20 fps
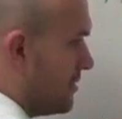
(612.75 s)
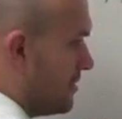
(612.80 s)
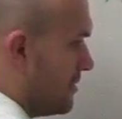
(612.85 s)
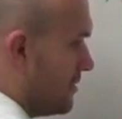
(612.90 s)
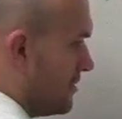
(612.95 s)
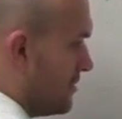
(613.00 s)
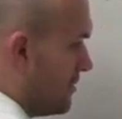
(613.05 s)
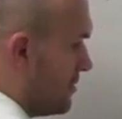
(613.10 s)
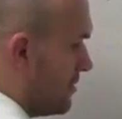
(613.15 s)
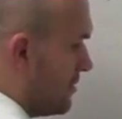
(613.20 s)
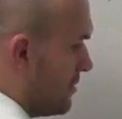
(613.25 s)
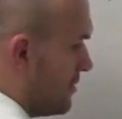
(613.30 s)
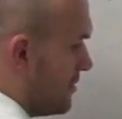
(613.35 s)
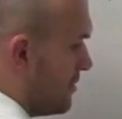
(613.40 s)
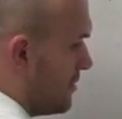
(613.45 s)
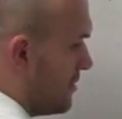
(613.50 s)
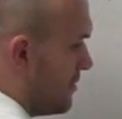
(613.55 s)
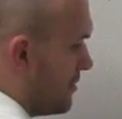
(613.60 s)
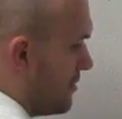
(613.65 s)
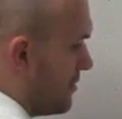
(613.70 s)

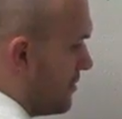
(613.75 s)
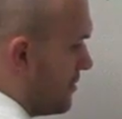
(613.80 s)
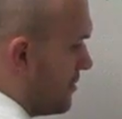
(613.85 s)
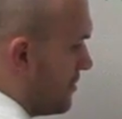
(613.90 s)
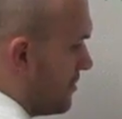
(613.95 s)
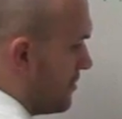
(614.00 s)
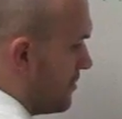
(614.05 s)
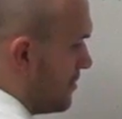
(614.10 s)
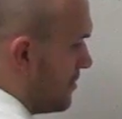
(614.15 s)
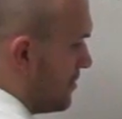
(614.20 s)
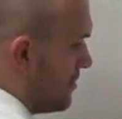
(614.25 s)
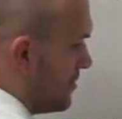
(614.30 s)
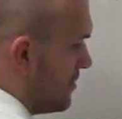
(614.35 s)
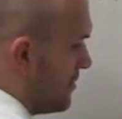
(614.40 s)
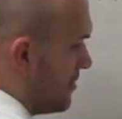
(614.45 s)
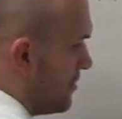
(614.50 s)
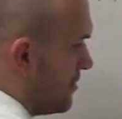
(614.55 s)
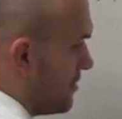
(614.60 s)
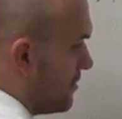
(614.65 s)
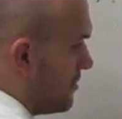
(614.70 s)

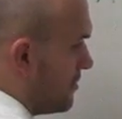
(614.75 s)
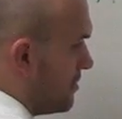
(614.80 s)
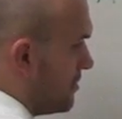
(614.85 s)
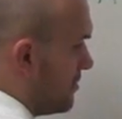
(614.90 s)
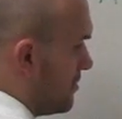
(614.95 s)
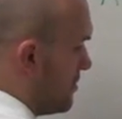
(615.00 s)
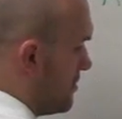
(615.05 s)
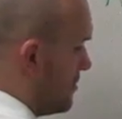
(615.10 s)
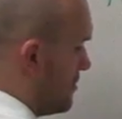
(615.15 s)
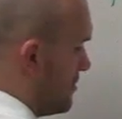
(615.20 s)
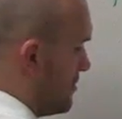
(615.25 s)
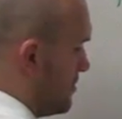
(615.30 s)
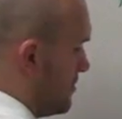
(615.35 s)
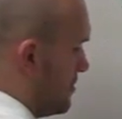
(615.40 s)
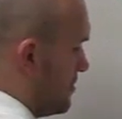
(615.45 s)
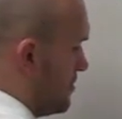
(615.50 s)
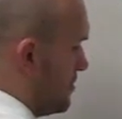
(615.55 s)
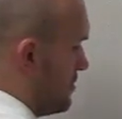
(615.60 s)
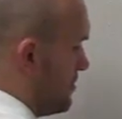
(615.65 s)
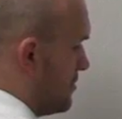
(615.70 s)

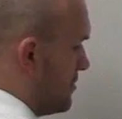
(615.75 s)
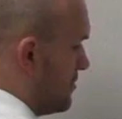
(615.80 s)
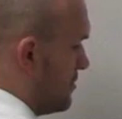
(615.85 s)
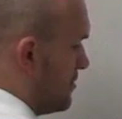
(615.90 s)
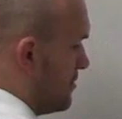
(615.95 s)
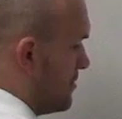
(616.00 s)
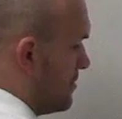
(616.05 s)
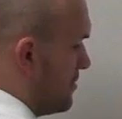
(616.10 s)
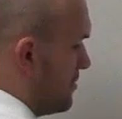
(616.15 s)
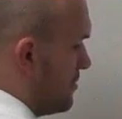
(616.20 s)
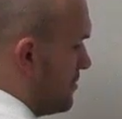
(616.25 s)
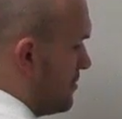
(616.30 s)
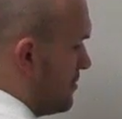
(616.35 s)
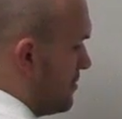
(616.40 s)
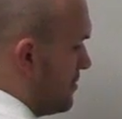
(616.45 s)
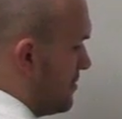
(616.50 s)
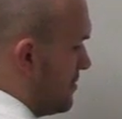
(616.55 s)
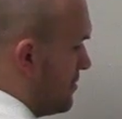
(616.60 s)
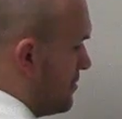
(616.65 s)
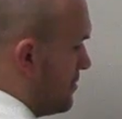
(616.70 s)

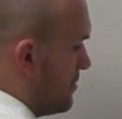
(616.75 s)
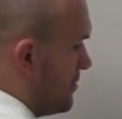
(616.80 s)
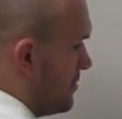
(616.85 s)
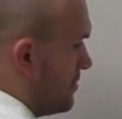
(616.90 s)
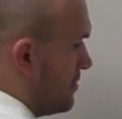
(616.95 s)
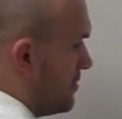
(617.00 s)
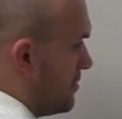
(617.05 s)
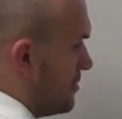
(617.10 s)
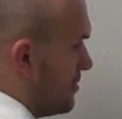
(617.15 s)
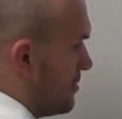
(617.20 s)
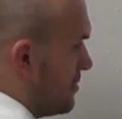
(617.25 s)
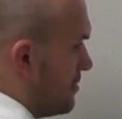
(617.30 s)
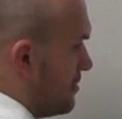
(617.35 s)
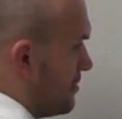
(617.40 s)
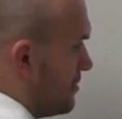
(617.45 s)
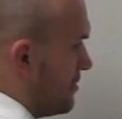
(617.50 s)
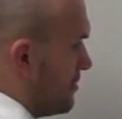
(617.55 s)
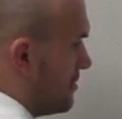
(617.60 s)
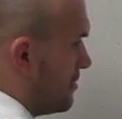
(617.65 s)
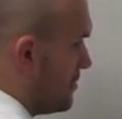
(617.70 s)

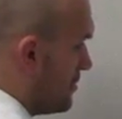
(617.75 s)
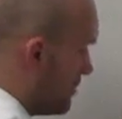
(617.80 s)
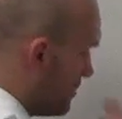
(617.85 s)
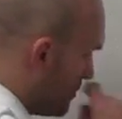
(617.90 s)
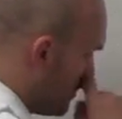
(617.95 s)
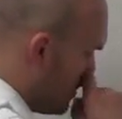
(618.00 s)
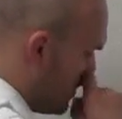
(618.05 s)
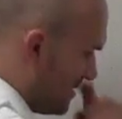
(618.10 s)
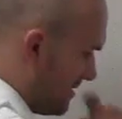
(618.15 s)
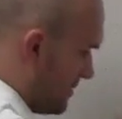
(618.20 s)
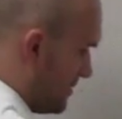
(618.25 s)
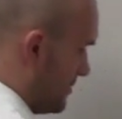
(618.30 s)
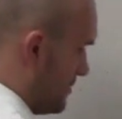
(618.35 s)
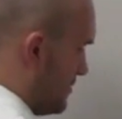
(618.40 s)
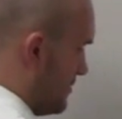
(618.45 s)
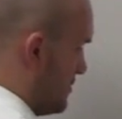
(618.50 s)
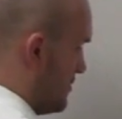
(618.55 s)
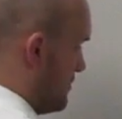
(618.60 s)
Nothing is said.